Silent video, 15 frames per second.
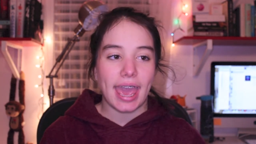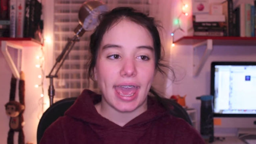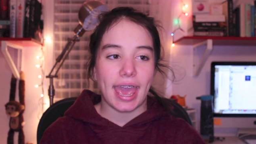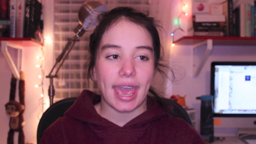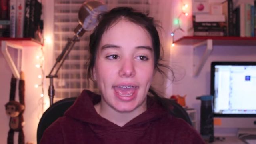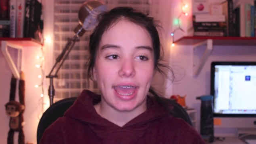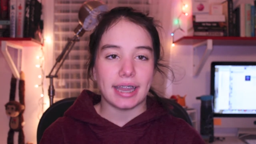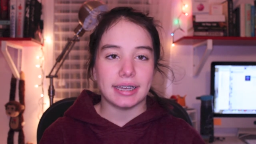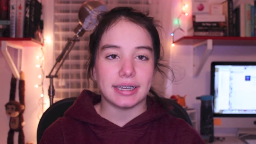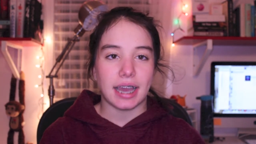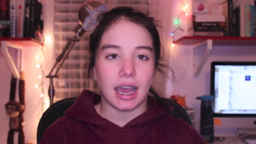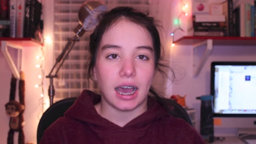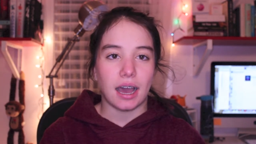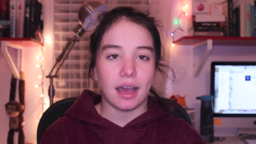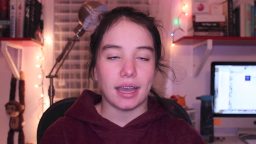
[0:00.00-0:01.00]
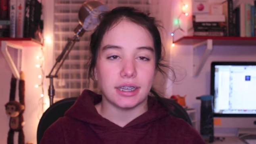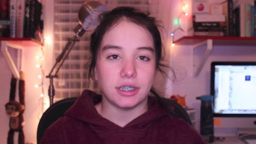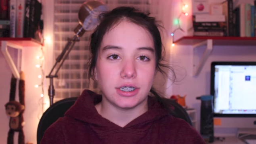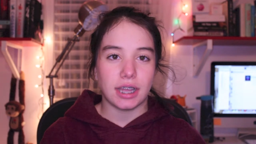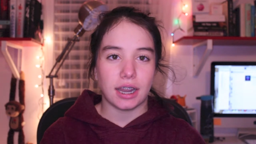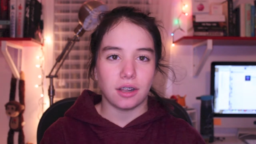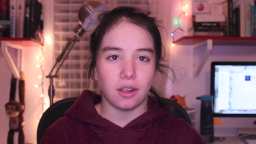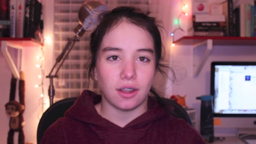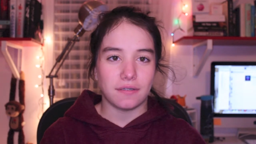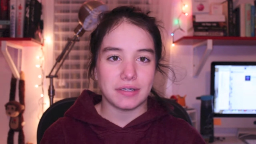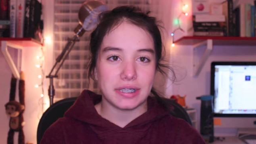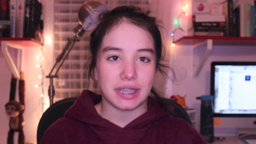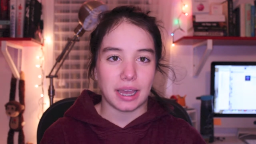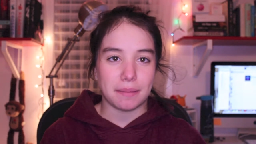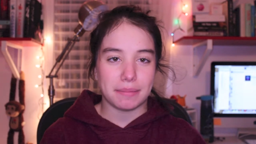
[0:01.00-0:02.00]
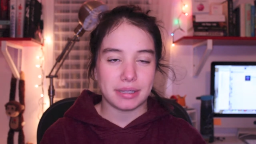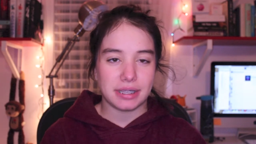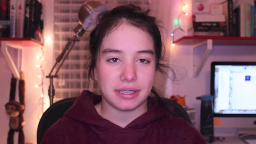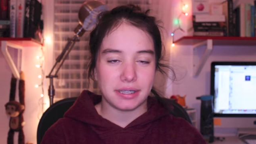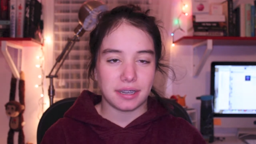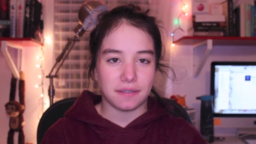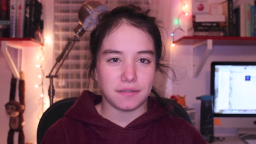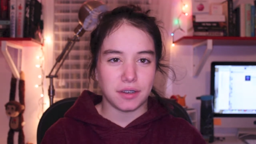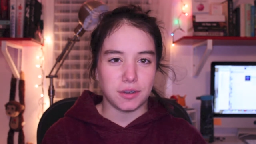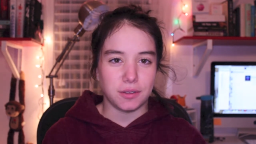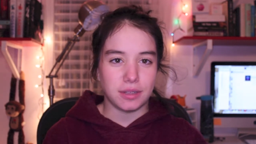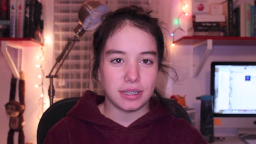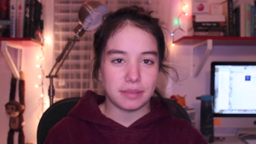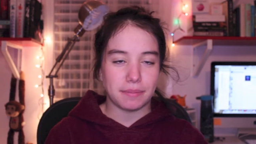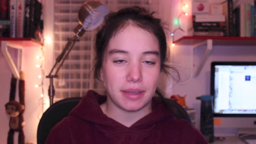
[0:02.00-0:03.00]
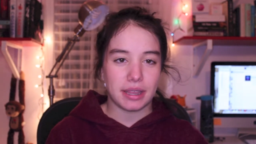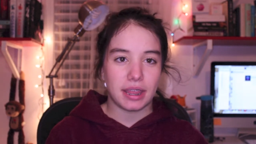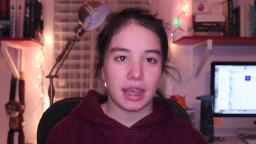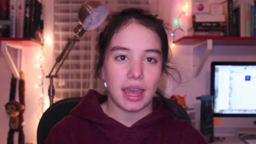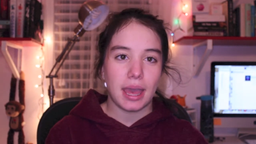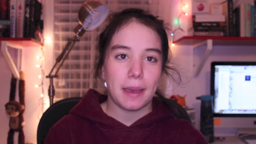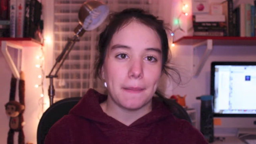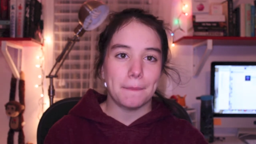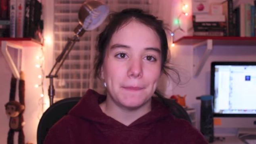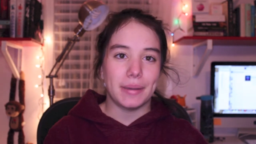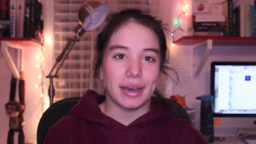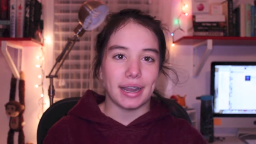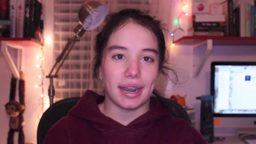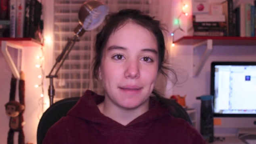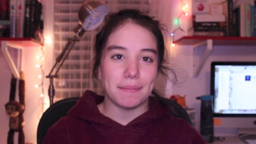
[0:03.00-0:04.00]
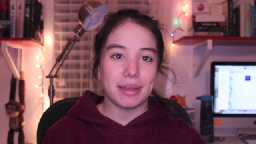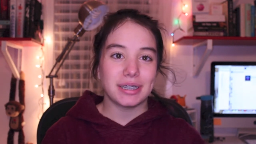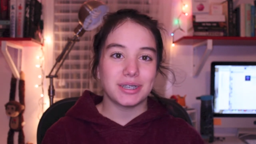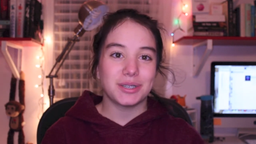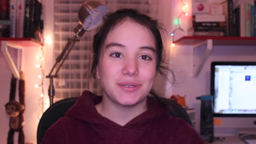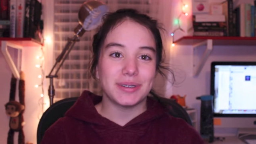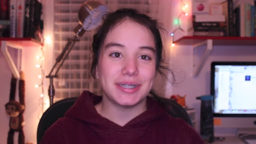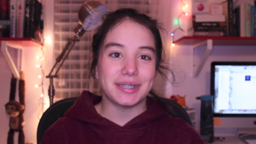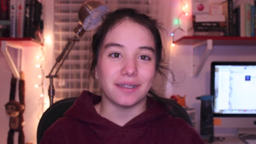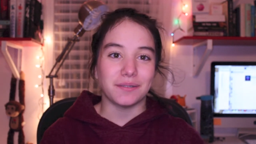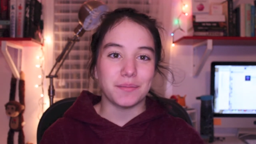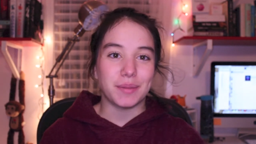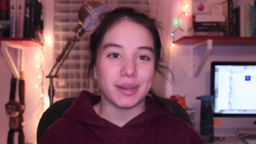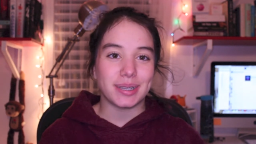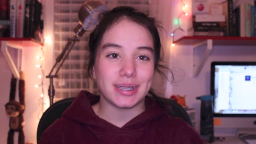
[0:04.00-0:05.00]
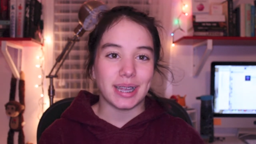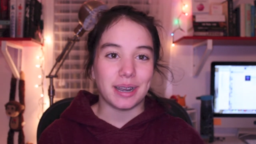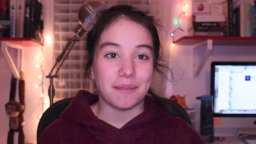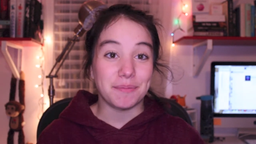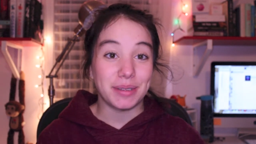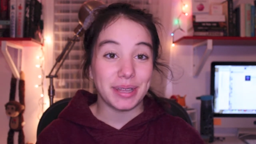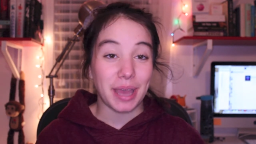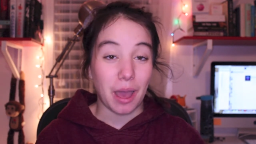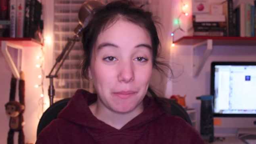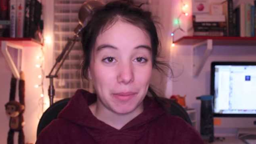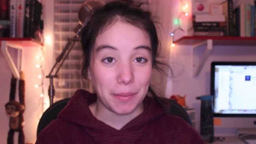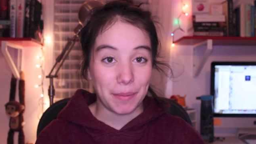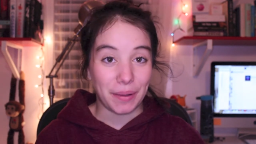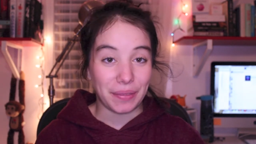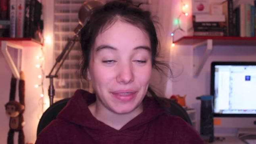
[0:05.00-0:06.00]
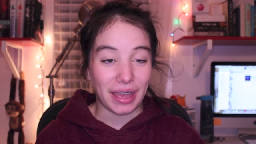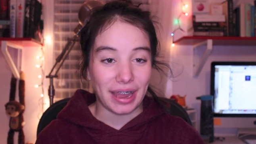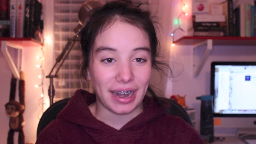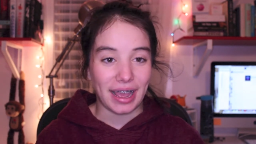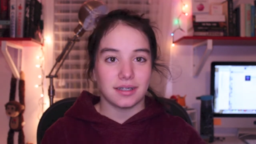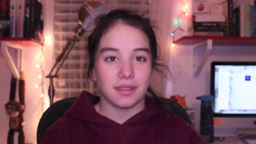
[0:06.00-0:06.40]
and I just had a lot of assignments and stuff to do this month, but I managed to read 7 books and I'm really happy about that.